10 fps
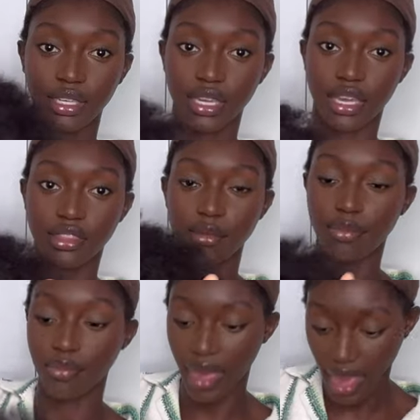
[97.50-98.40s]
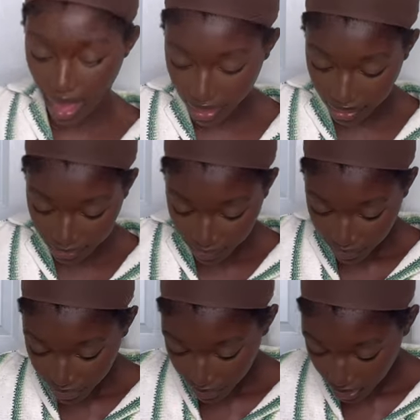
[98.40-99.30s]
and the back,
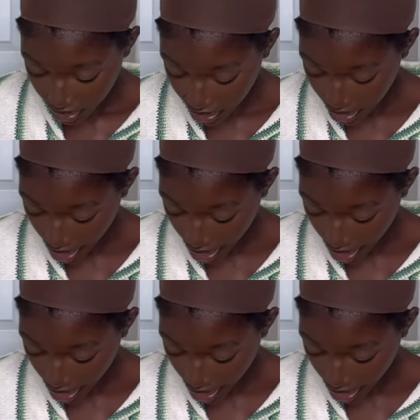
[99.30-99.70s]
it